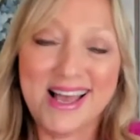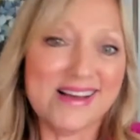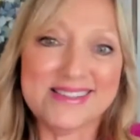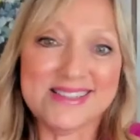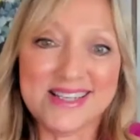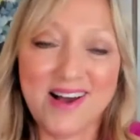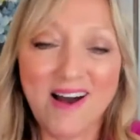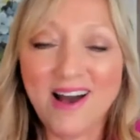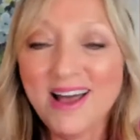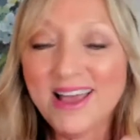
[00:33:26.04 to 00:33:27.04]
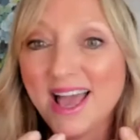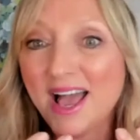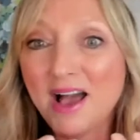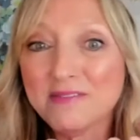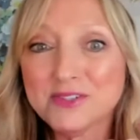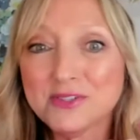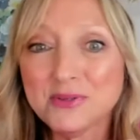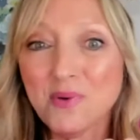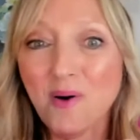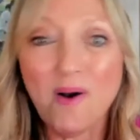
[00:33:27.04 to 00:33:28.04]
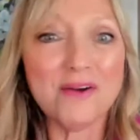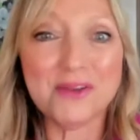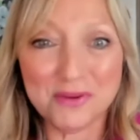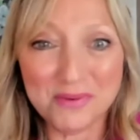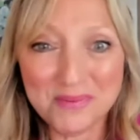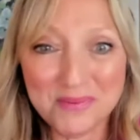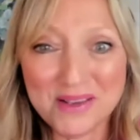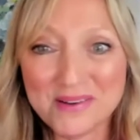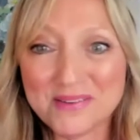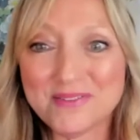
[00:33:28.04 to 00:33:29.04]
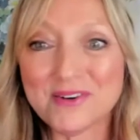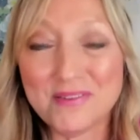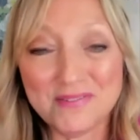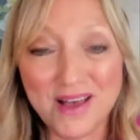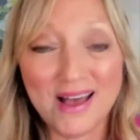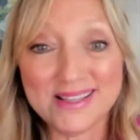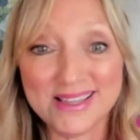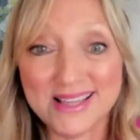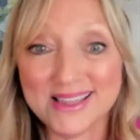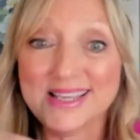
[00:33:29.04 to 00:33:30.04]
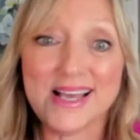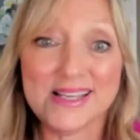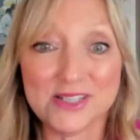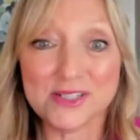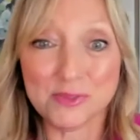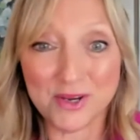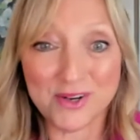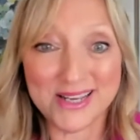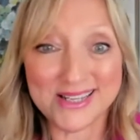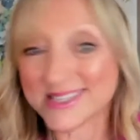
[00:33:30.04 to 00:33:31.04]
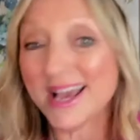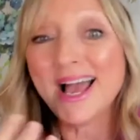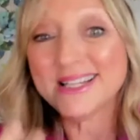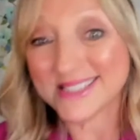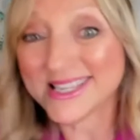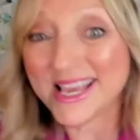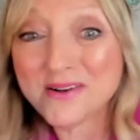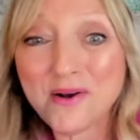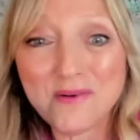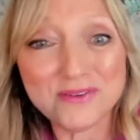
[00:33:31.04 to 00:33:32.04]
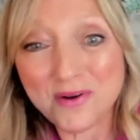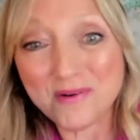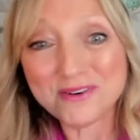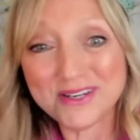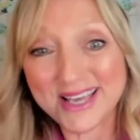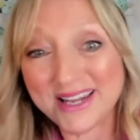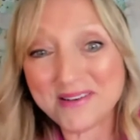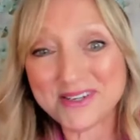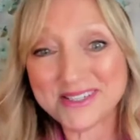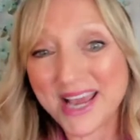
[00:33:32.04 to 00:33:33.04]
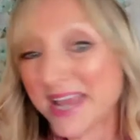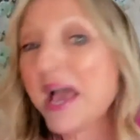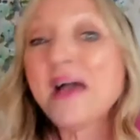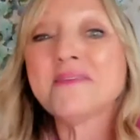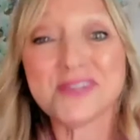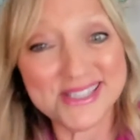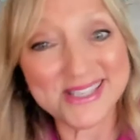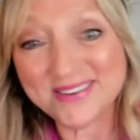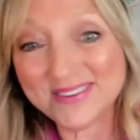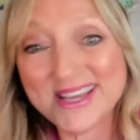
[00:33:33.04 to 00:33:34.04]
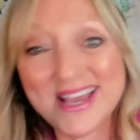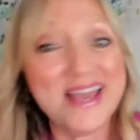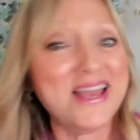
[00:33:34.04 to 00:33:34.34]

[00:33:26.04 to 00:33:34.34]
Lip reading: did I have to argue for the fact that the guest experience, I had to say it over and over again every day, every single day,